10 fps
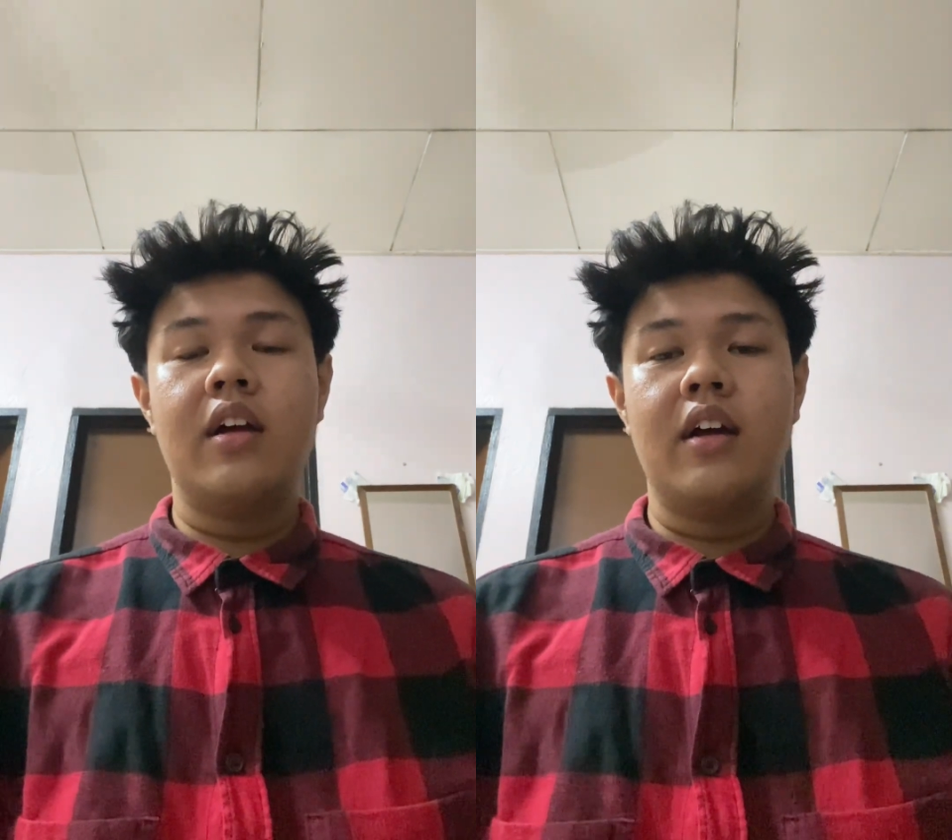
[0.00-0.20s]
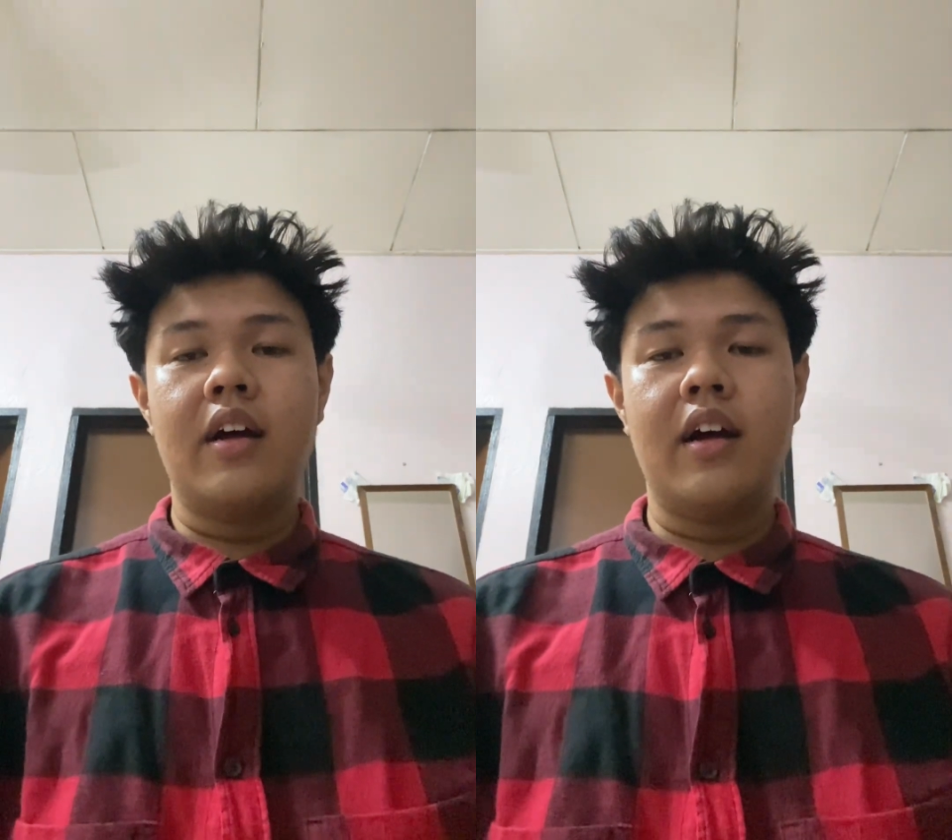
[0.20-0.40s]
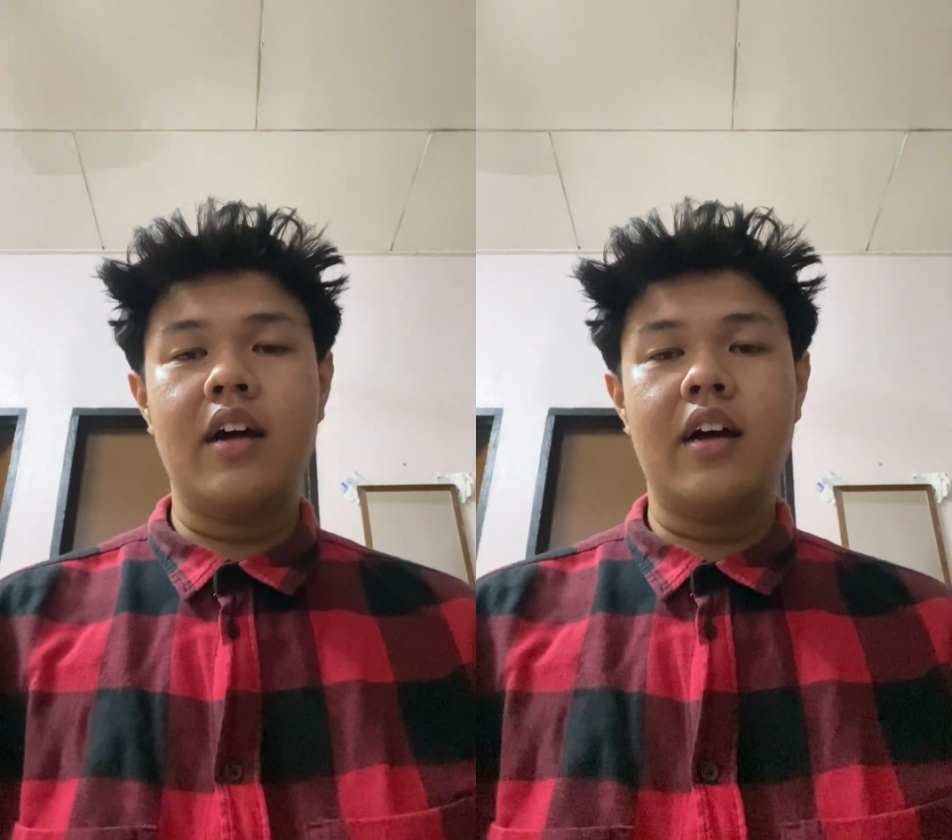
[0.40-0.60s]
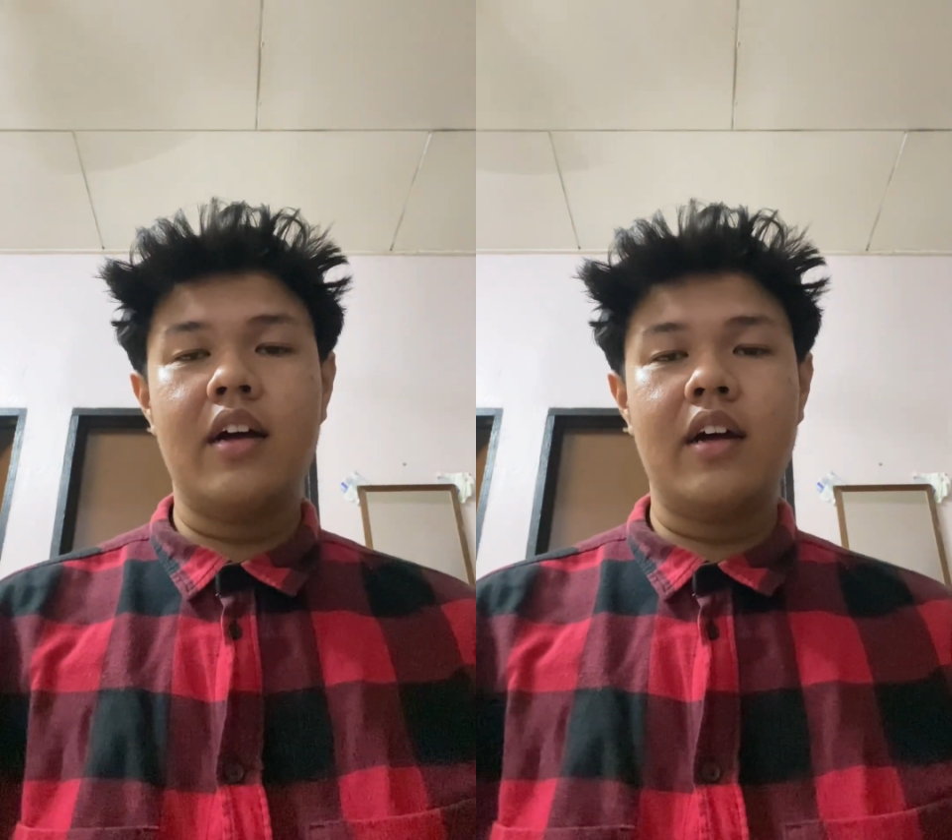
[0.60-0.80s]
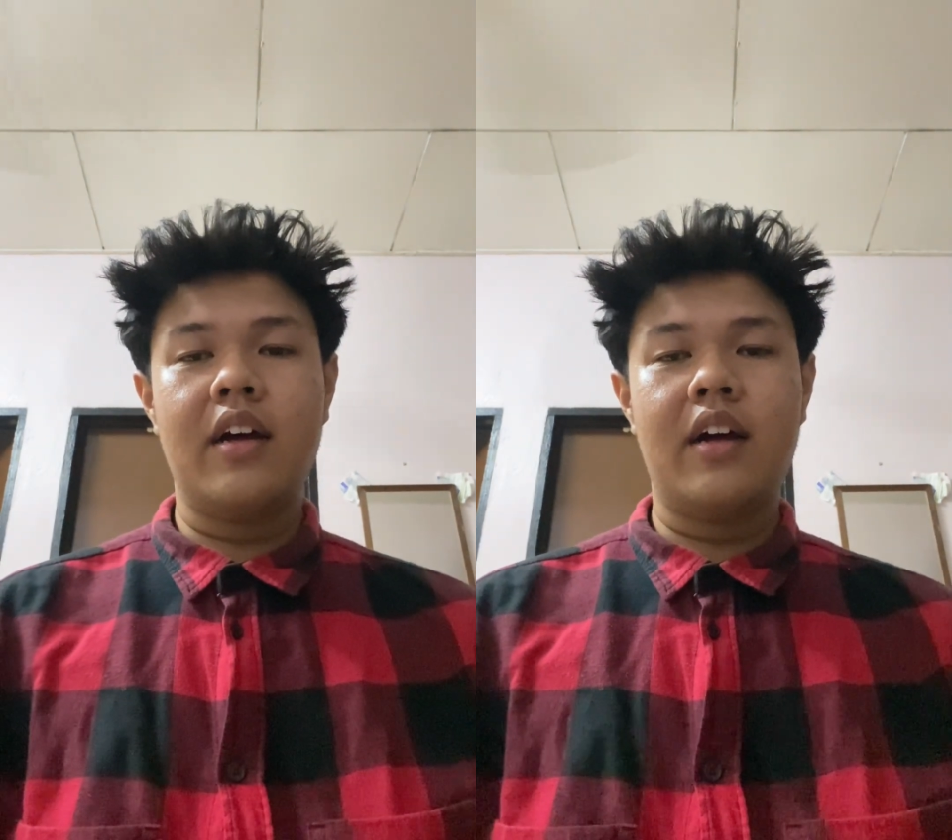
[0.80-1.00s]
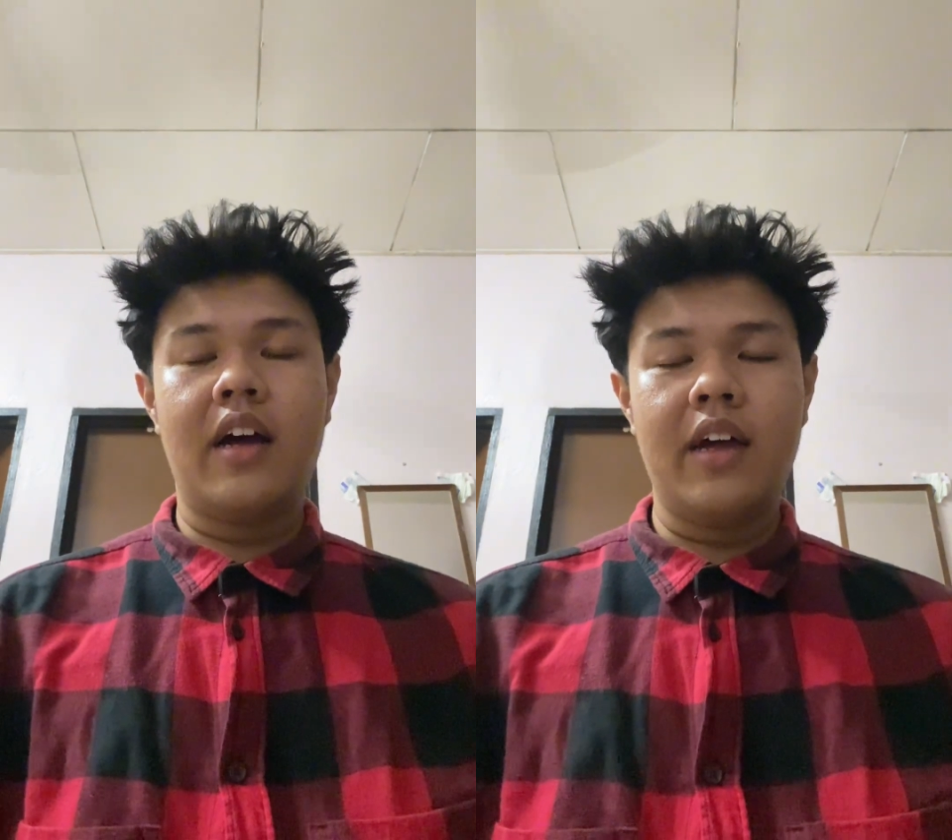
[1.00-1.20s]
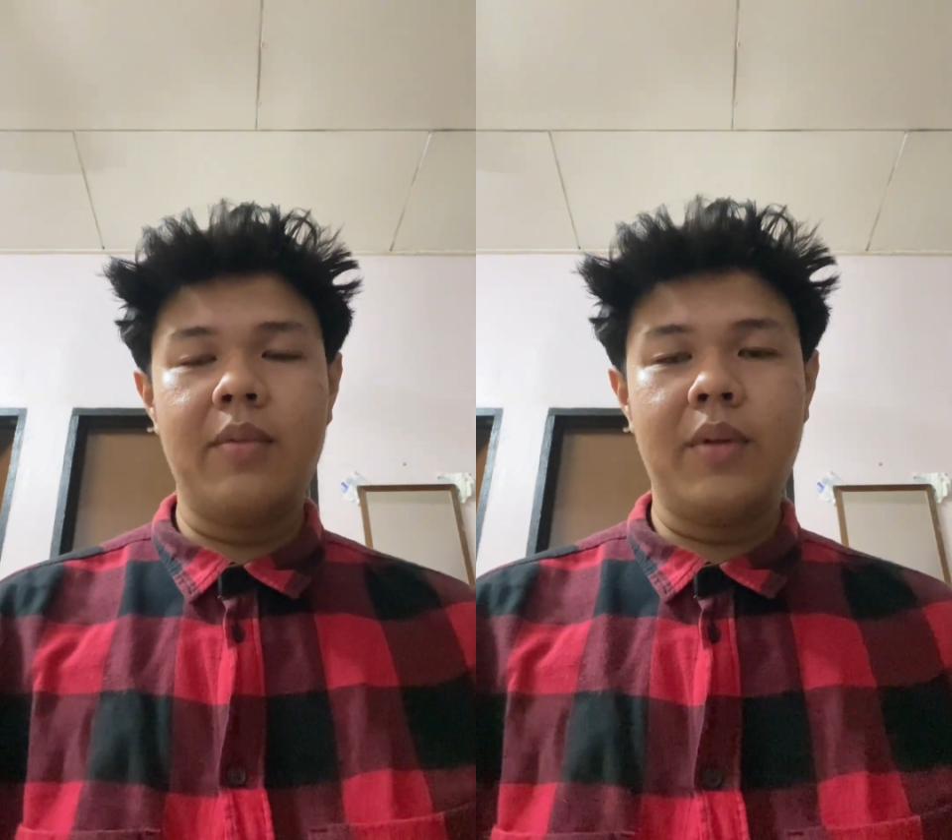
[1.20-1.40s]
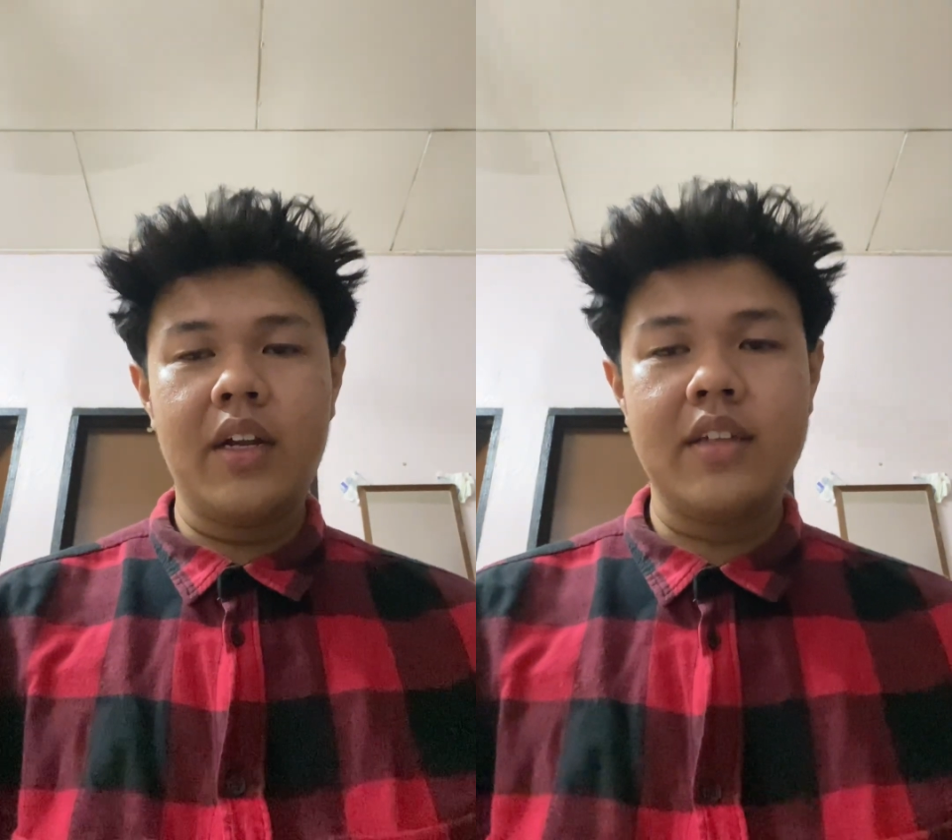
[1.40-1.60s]
Hi,
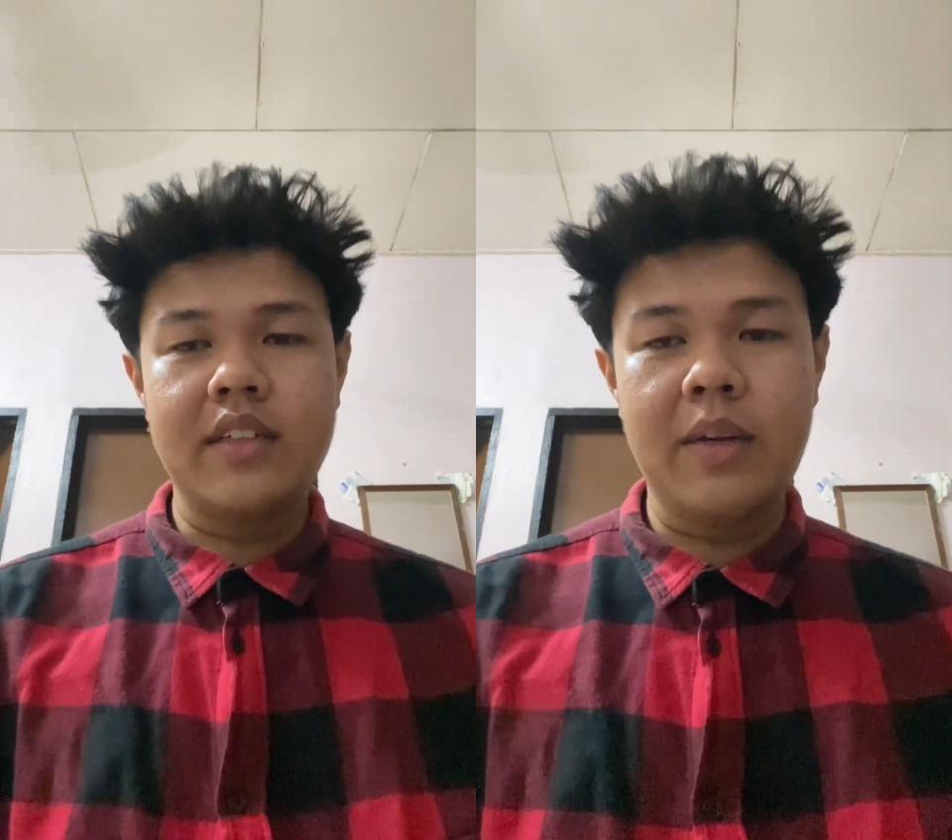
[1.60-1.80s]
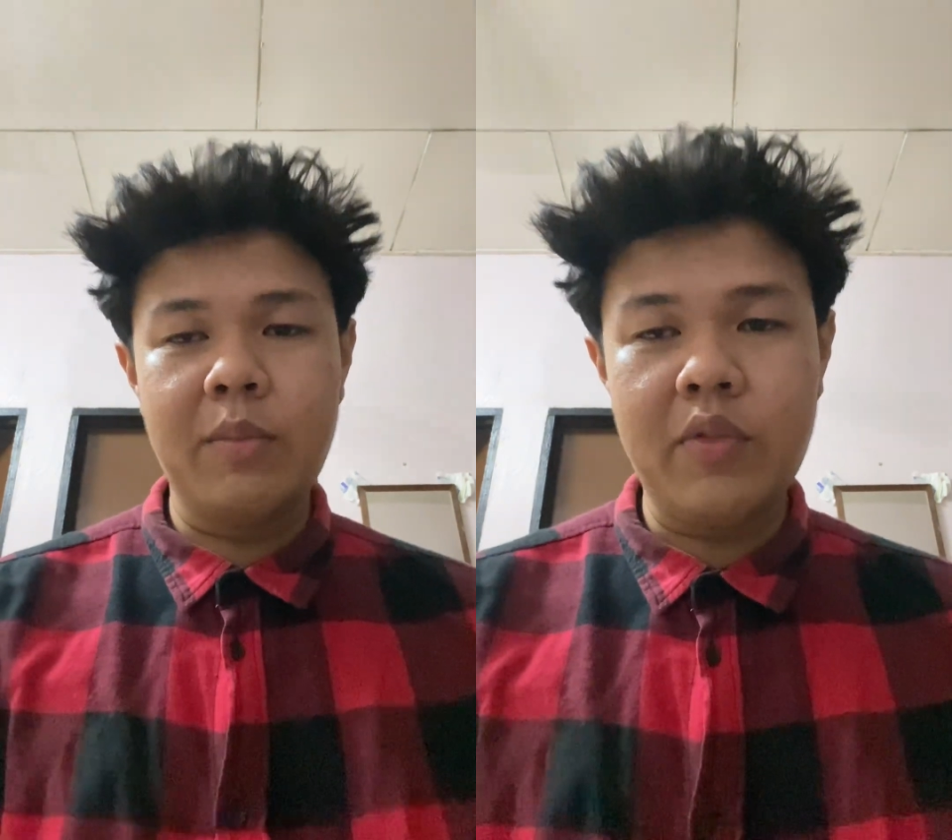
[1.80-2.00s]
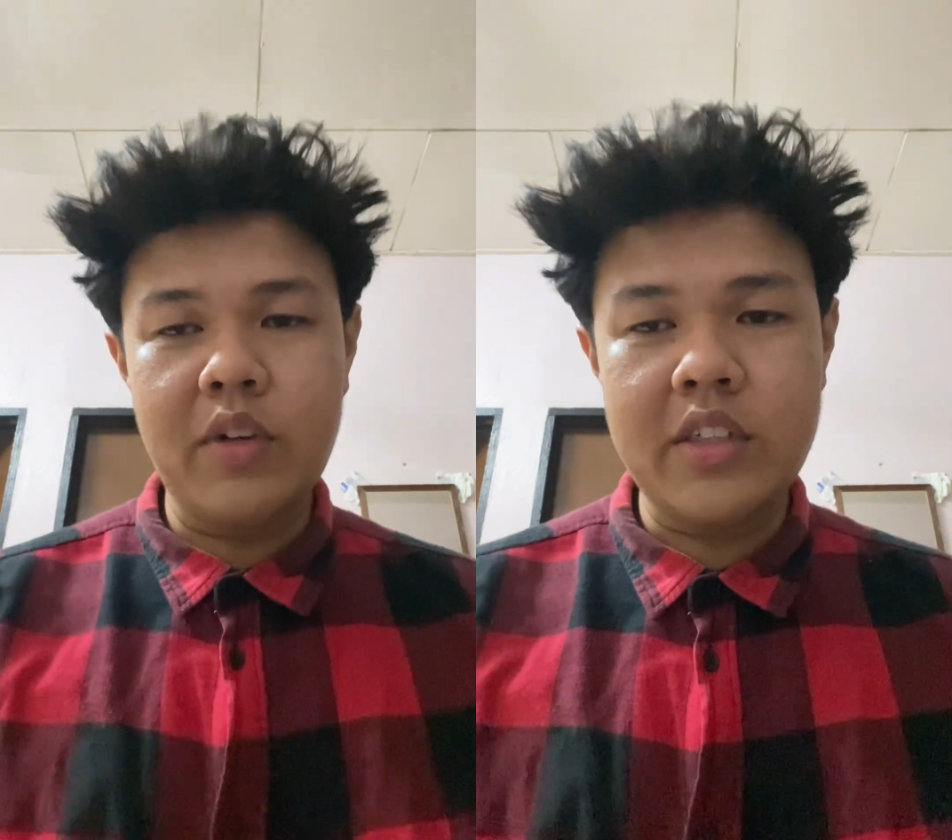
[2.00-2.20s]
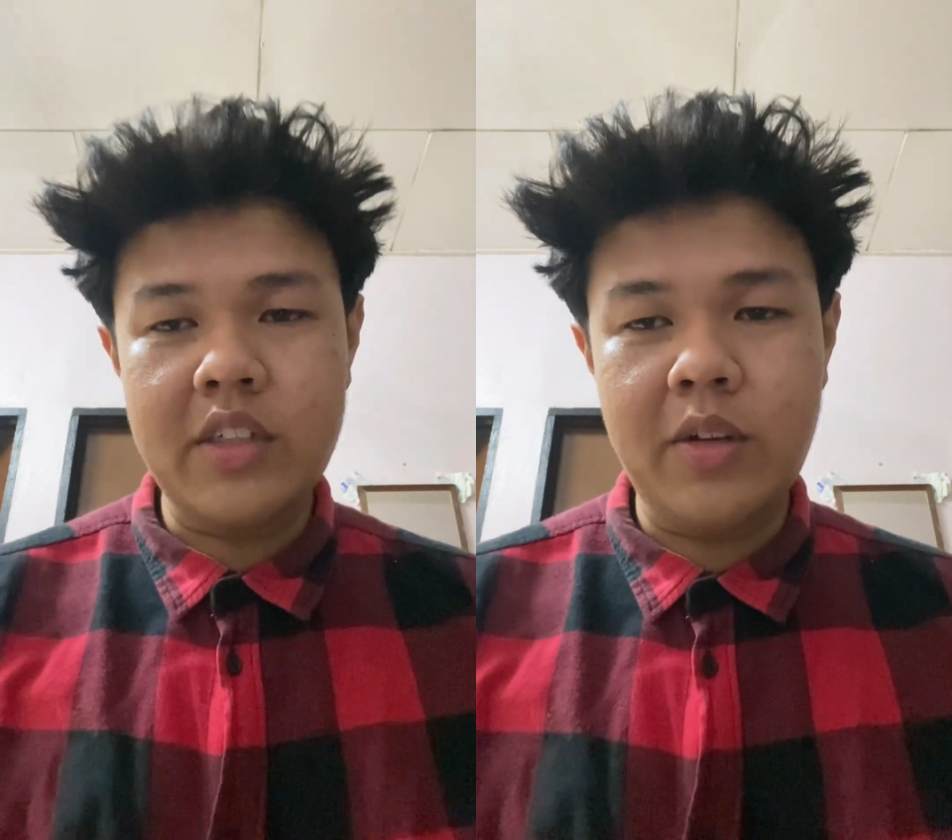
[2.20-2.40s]
my name is Firdaus.